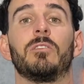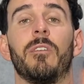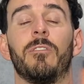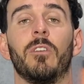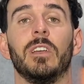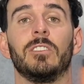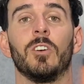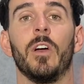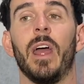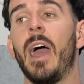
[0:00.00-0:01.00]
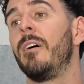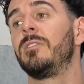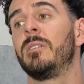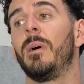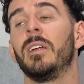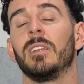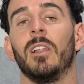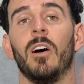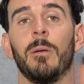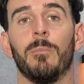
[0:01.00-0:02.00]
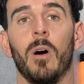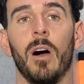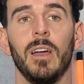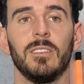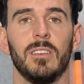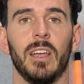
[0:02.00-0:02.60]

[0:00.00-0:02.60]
referees don't have some underlying bias.